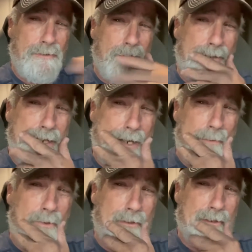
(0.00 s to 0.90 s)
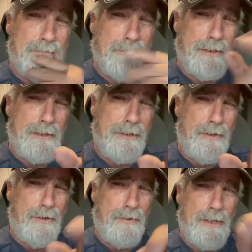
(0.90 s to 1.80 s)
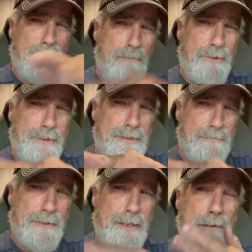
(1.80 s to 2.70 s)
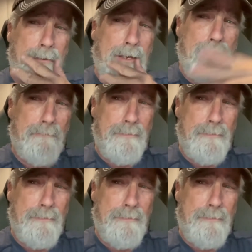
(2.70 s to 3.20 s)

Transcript: oh, okay, I'll put this one here. Okay, put this one, I'm gonna add